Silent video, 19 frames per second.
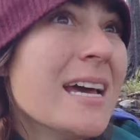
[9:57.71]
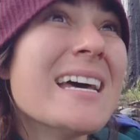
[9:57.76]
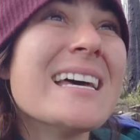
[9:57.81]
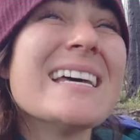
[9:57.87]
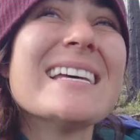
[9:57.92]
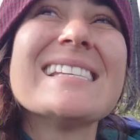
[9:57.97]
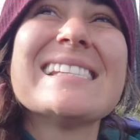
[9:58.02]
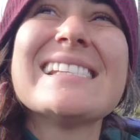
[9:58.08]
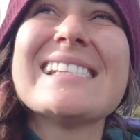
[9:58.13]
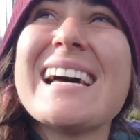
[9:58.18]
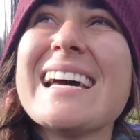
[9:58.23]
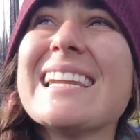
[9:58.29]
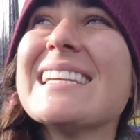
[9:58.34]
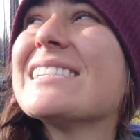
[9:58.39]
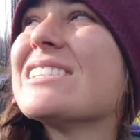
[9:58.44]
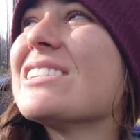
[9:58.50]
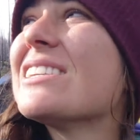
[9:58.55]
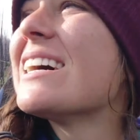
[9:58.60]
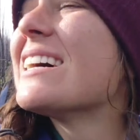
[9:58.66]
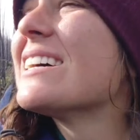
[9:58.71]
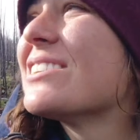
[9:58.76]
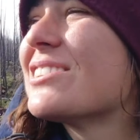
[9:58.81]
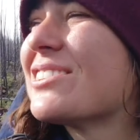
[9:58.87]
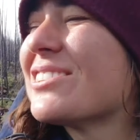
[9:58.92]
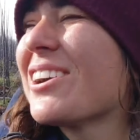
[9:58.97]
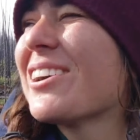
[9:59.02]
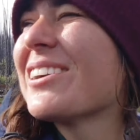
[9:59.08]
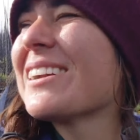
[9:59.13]
The sun is
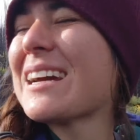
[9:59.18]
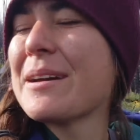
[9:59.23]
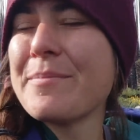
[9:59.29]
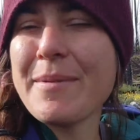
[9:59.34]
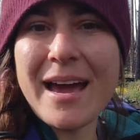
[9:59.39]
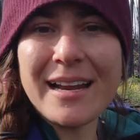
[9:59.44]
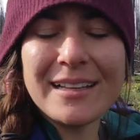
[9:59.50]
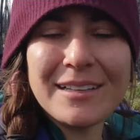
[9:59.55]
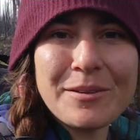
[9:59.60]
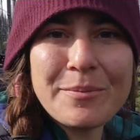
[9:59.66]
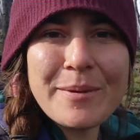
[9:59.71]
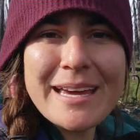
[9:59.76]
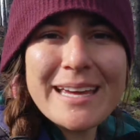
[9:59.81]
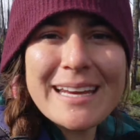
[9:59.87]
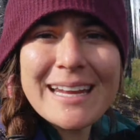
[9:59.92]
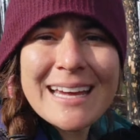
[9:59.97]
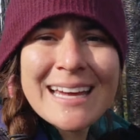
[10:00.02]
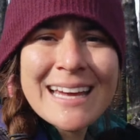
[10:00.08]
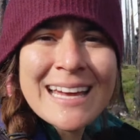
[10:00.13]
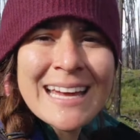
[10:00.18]
starting to come out a little bit.